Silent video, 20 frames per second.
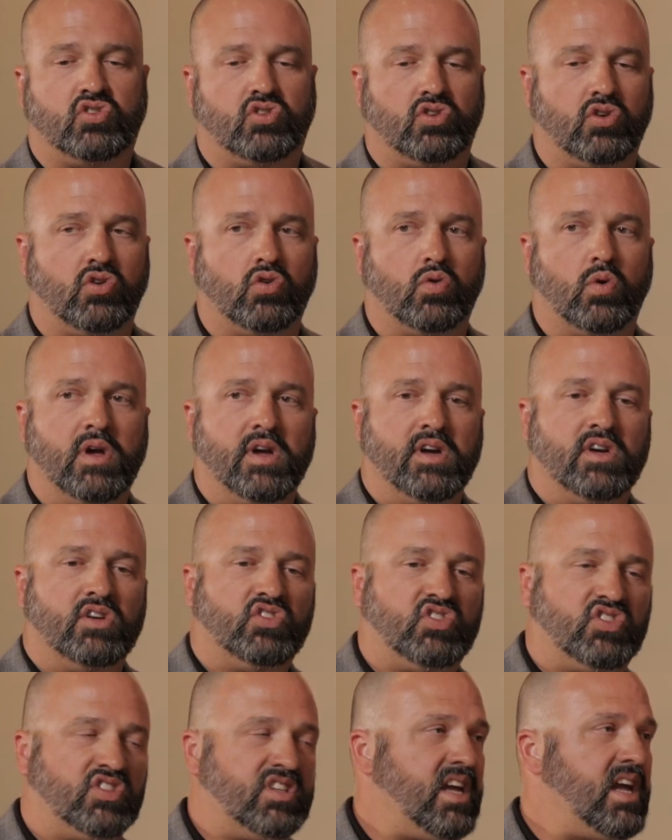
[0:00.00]
to
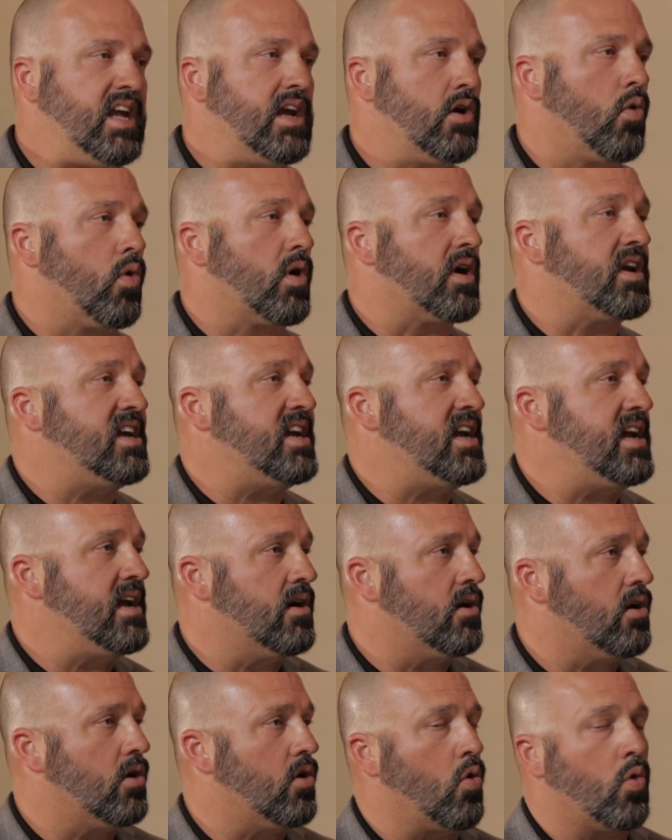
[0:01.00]
see or
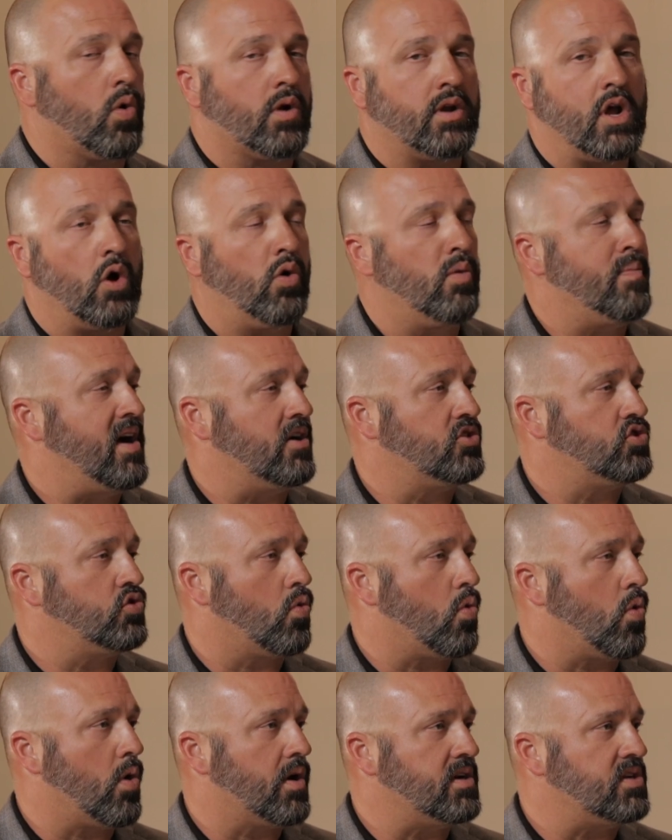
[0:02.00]
hear or know about
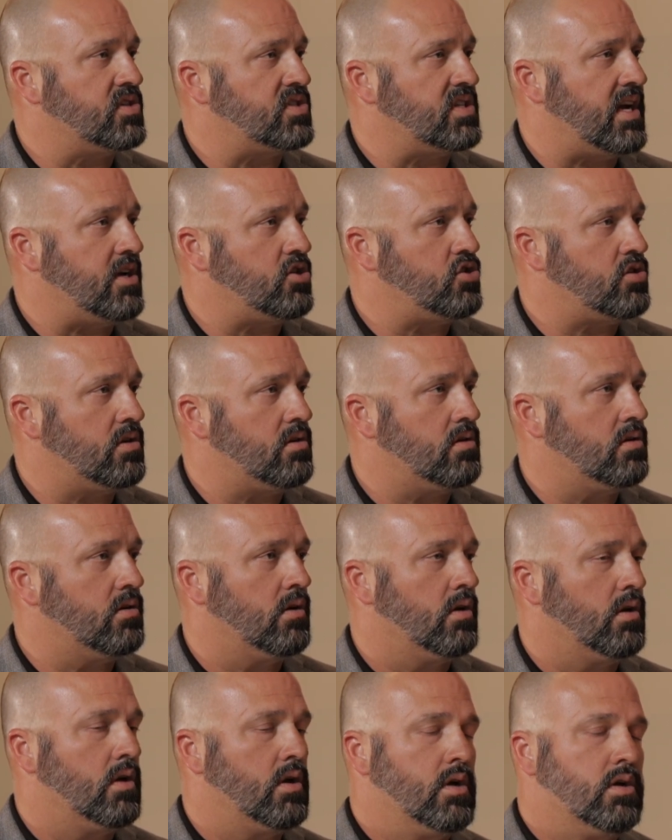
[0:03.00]
your organization.
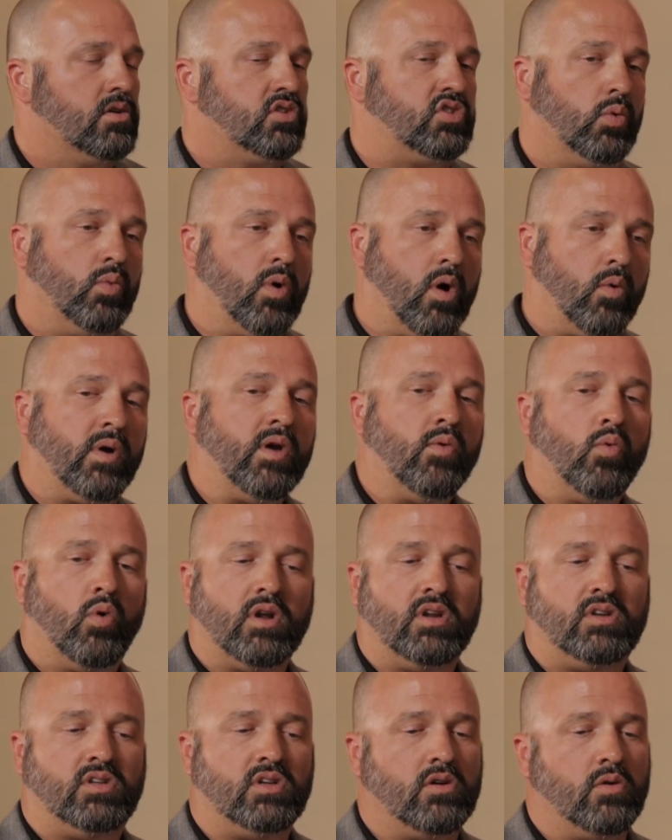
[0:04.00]
So what we want
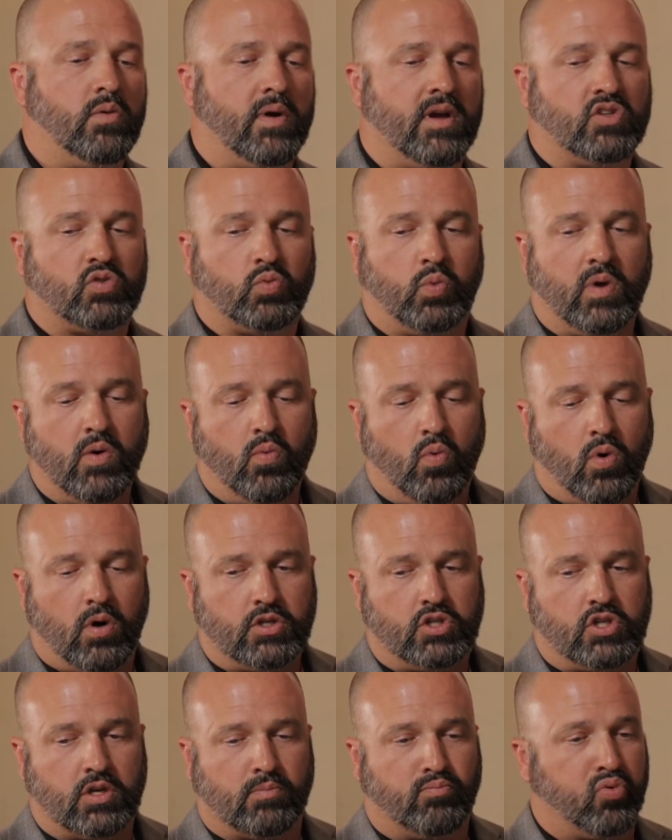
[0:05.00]
to do is we
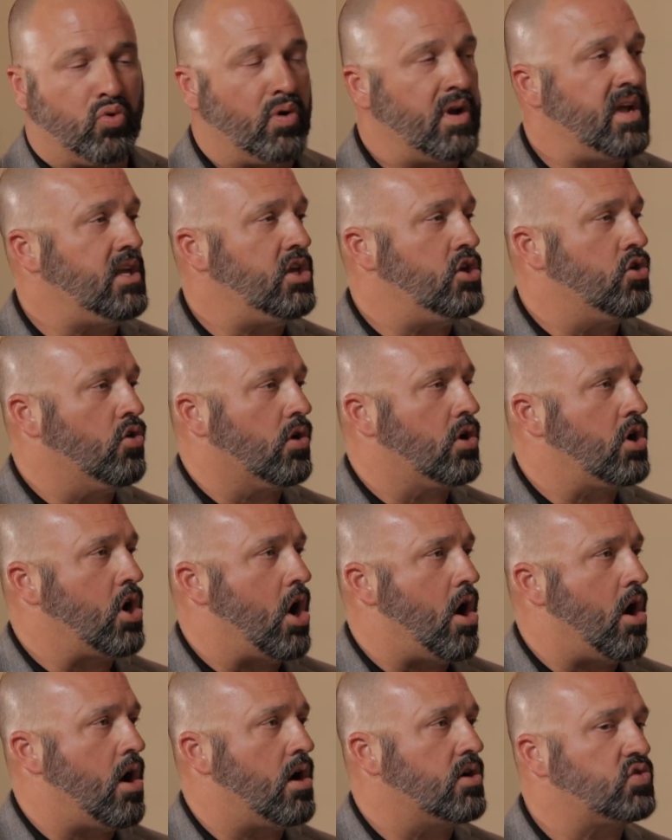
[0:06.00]
want to bring your
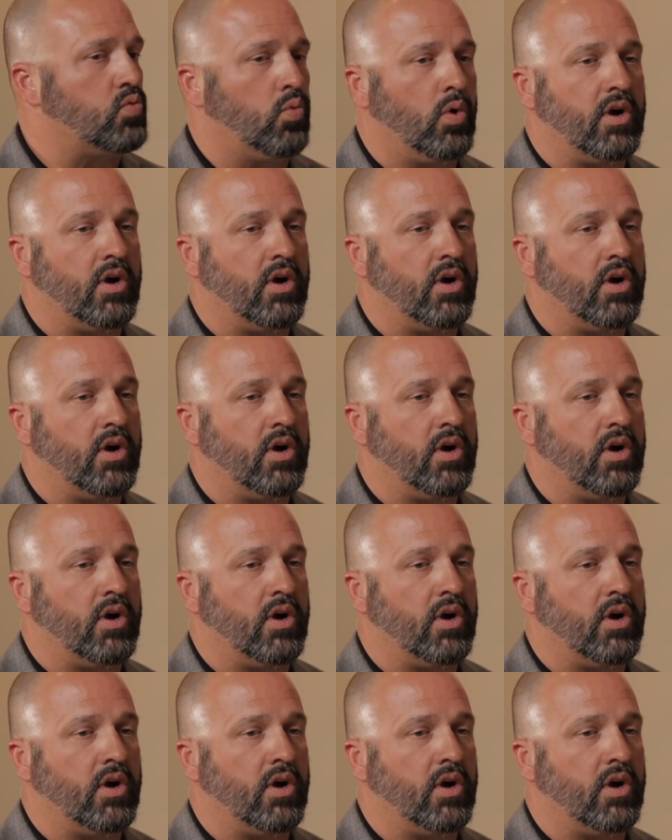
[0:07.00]
cause,